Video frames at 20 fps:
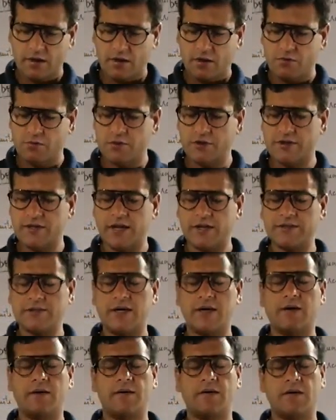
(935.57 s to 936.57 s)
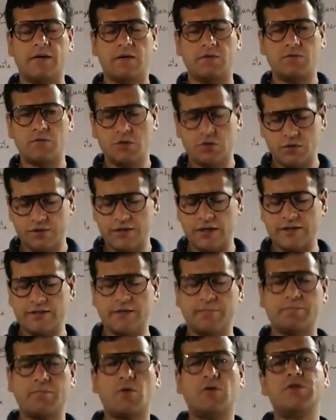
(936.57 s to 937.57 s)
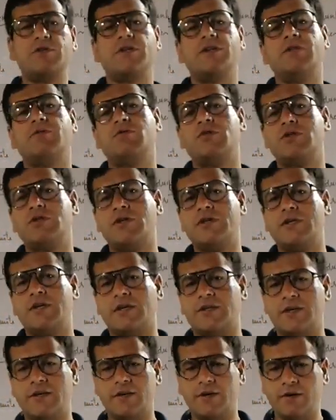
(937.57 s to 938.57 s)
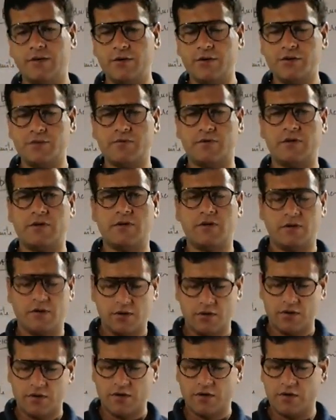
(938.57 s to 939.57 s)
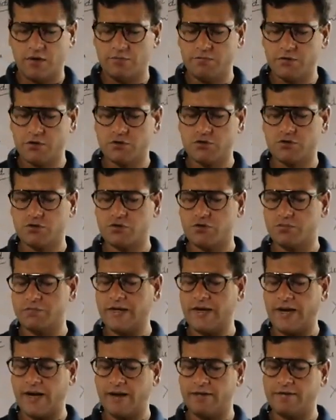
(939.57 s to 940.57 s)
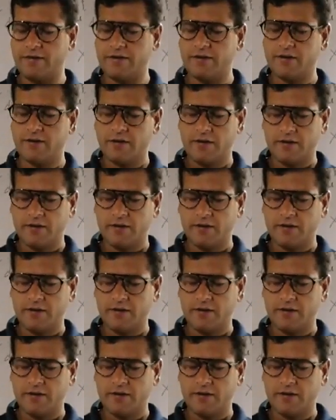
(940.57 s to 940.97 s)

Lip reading: we should get a progeny, we should get an individual which should be having